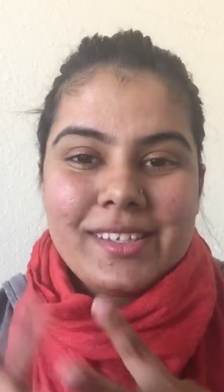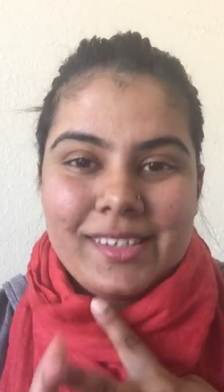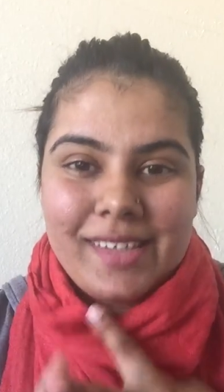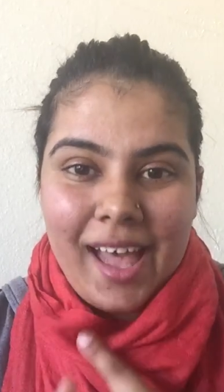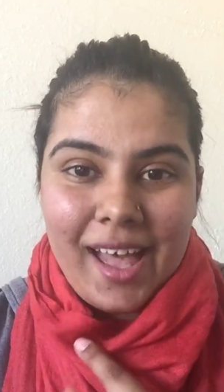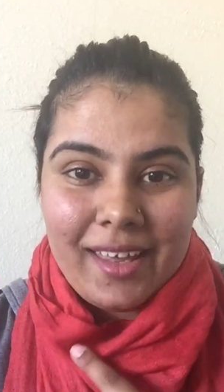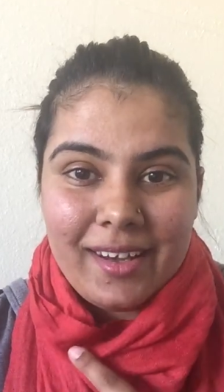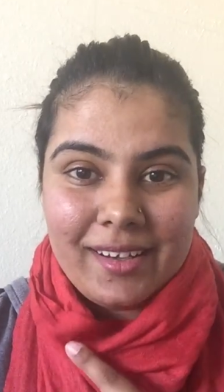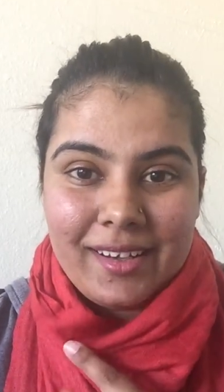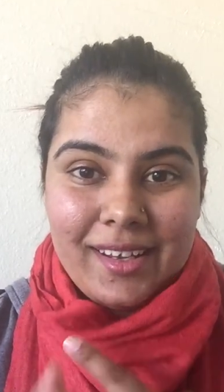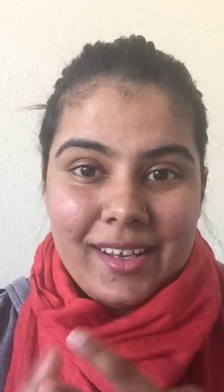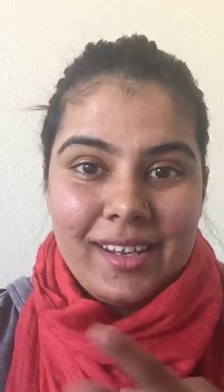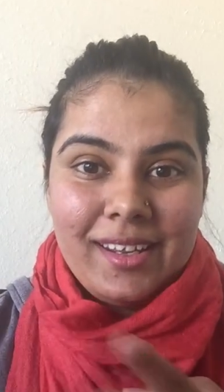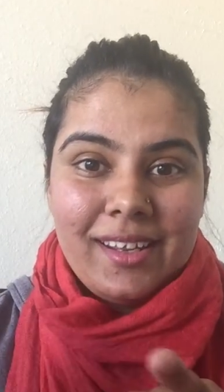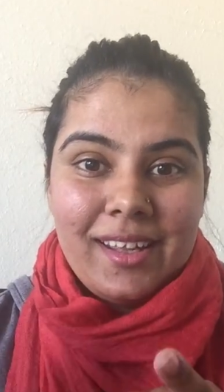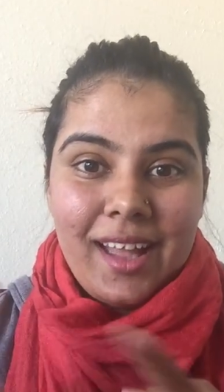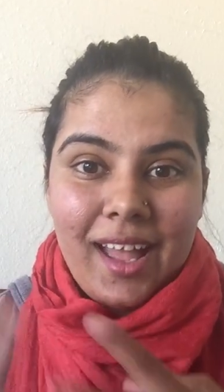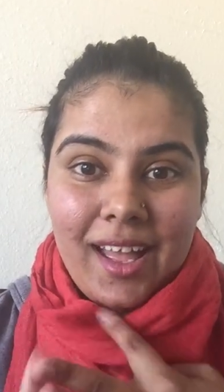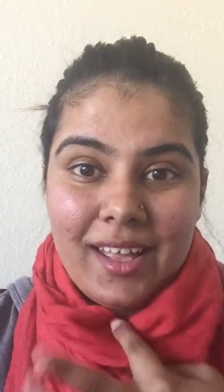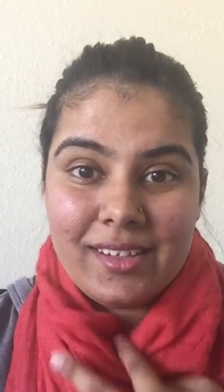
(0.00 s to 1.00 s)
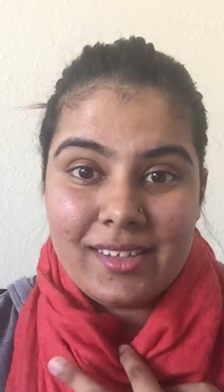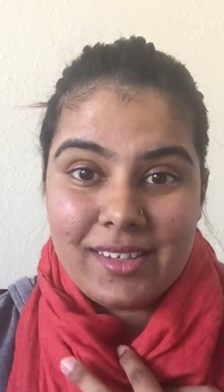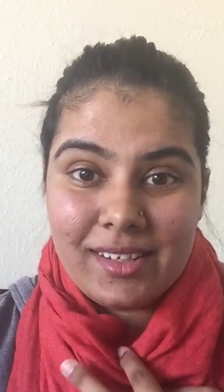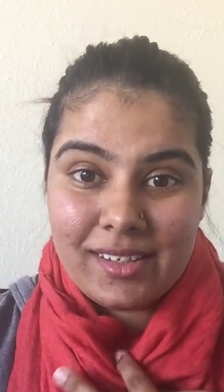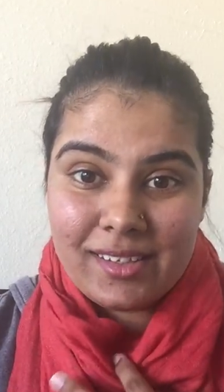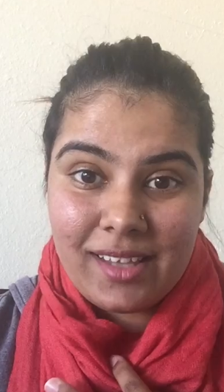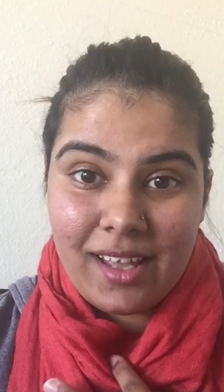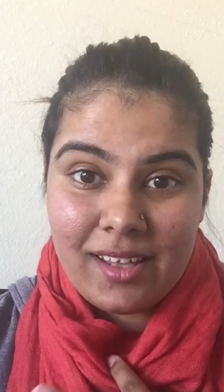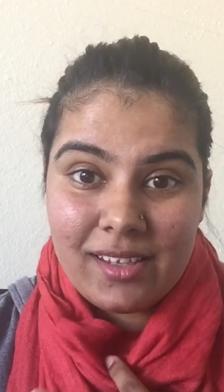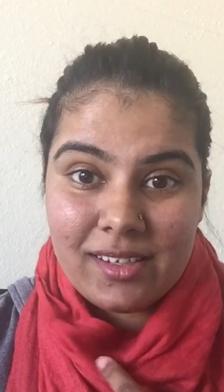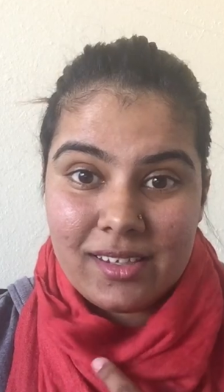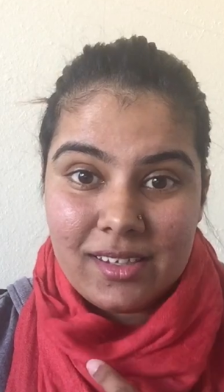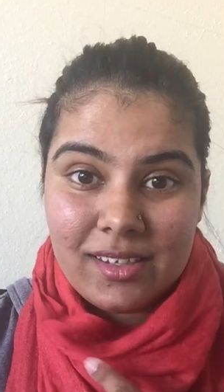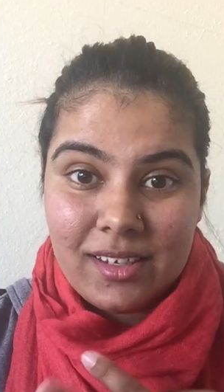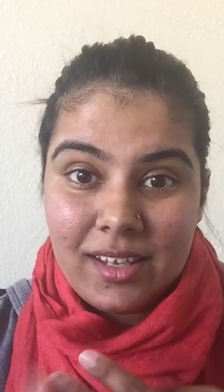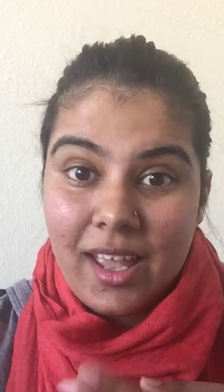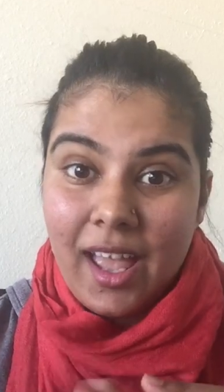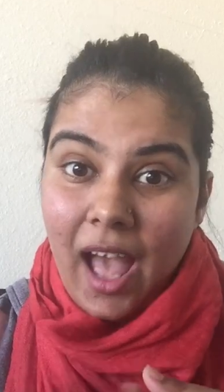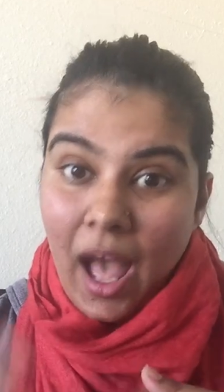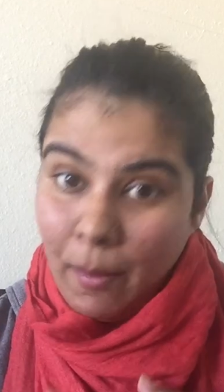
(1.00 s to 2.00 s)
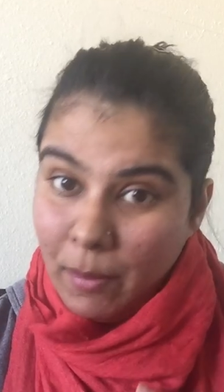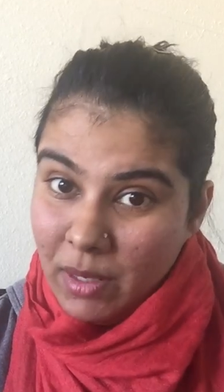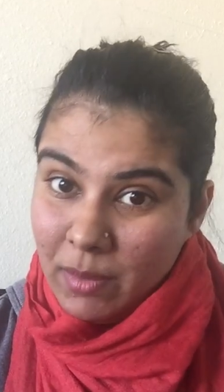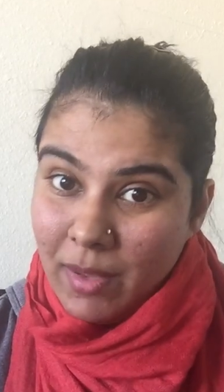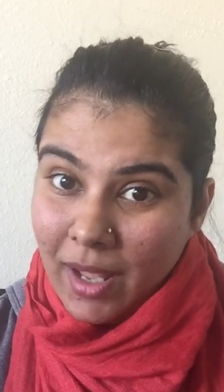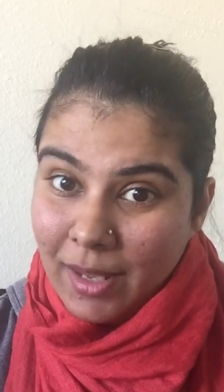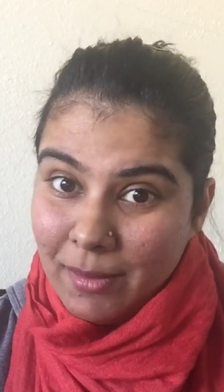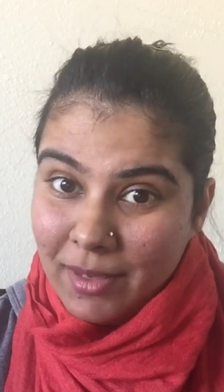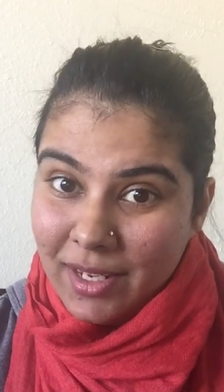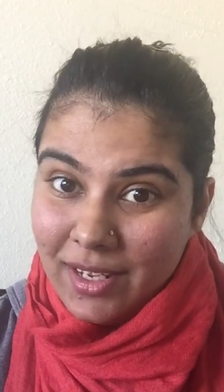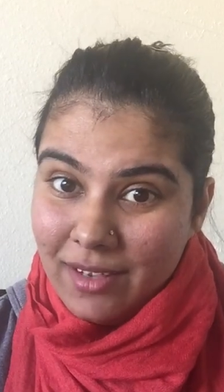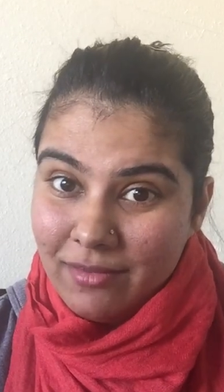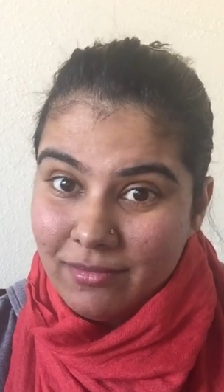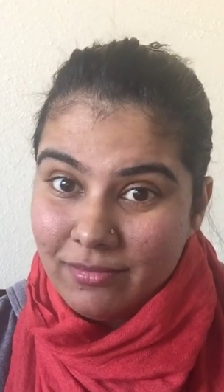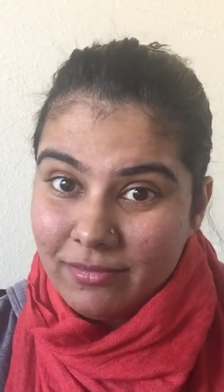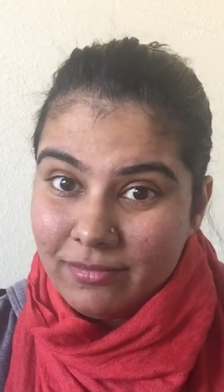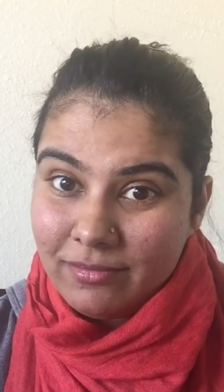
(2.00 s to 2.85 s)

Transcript: sanity, and success. Happy baby,